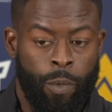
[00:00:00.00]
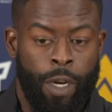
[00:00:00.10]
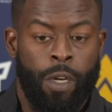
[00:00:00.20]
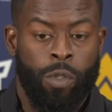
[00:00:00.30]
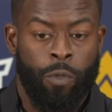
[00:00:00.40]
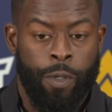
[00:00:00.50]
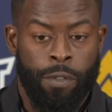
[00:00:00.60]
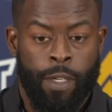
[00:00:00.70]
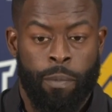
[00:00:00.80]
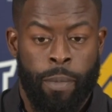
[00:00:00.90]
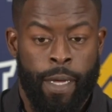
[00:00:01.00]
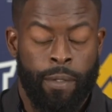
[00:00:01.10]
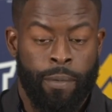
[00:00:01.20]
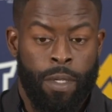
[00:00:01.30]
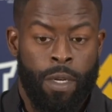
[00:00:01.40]
we also feel is getting
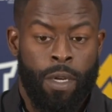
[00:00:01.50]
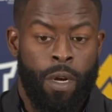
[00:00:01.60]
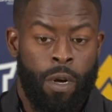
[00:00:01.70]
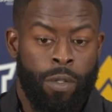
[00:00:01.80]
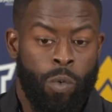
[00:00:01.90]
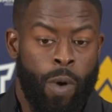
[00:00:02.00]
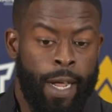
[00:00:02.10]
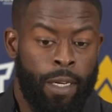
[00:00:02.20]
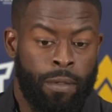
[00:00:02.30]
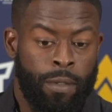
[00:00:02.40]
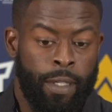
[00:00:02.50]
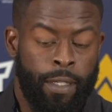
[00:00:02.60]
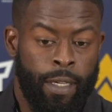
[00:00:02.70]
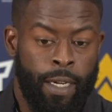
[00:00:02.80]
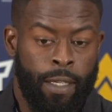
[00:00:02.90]
better all the while.
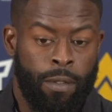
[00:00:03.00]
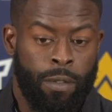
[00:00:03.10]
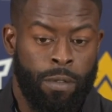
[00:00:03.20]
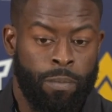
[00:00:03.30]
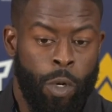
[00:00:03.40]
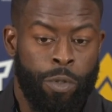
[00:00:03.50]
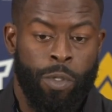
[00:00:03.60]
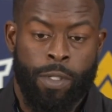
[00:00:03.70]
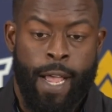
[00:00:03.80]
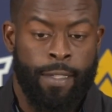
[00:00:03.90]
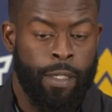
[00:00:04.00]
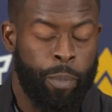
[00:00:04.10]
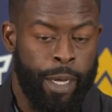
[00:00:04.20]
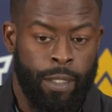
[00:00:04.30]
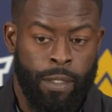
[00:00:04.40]
And both of those guys are
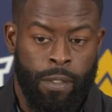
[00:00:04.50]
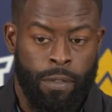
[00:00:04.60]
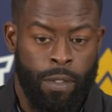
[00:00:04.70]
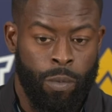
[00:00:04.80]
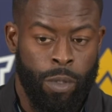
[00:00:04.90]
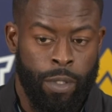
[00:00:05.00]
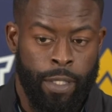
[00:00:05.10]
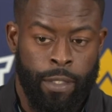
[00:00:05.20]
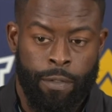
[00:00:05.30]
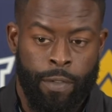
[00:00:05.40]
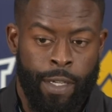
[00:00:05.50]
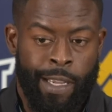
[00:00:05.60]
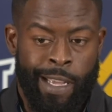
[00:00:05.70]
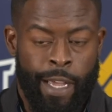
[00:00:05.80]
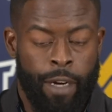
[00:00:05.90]
competitors and will give
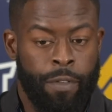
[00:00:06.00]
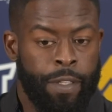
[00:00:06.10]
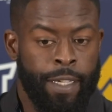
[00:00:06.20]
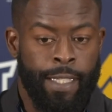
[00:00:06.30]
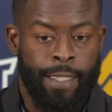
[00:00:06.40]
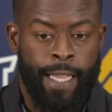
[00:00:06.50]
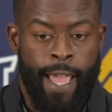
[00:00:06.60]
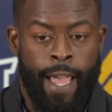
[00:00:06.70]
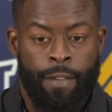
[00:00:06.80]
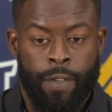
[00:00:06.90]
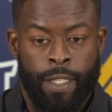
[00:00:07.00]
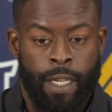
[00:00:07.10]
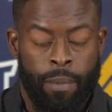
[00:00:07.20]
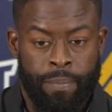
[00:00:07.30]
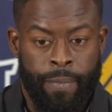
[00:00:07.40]
everything that they have in
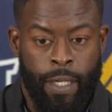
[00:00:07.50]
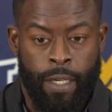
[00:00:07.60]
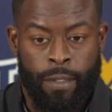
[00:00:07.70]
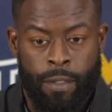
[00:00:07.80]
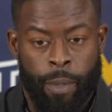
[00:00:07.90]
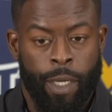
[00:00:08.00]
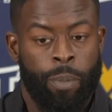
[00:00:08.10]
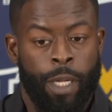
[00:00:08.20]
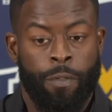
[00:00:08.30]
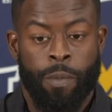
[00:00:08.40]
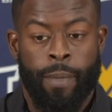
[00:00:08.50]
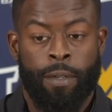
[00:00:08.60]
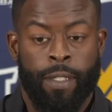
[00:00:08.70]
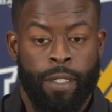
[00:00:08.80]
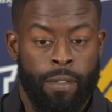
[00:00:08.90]
them to make a play for the
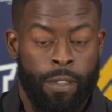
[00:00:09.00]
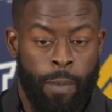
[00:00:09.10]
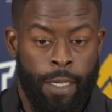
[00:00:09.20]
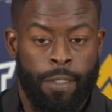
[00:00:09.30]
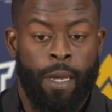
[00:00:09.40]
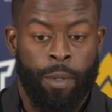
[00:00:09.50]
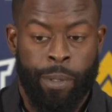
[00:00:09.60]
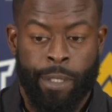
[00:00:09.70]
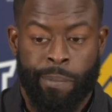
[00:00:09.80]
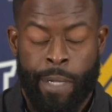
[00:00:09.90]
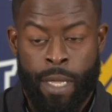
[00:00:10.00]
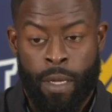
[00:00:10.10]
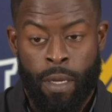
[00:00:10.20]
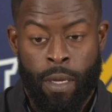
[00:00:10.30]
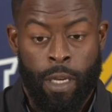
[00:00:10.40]
Mountaineers. It's my job to put them
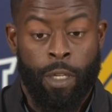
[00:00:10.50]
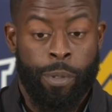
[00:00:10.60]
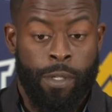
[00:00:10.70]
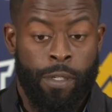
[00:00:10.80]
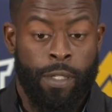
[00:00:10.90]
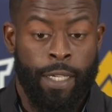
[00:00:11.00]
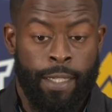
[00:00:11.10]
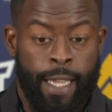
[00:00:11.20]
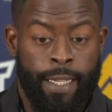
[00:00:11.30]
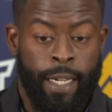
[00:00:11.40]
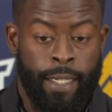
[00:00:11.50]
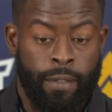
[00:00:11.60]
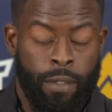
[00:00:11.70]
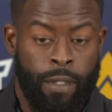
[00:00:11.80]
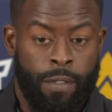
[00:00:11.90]
in a position to get that
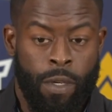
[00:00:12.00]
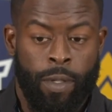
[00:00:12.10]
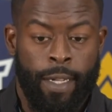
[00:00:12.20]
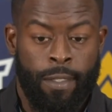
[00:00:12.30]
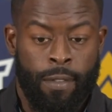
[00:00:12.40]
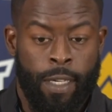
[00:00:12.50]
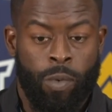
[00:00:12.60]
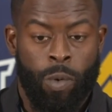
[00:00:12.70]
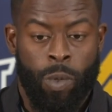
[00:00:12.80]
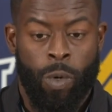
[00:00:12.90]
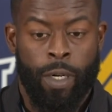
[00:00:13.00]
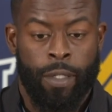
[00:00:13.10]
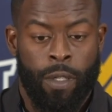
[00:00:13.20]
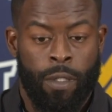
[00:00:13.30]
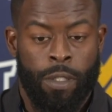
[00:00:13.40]
done. And so that's what we're
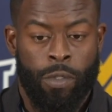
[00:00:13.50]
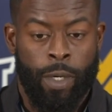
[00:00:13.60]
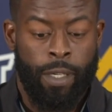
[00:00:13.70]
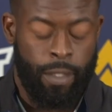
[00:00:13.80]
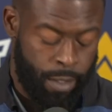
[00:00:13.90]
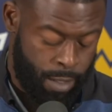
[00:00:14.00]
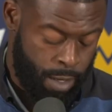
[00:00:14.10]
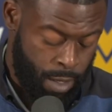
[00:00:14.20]
working on this week and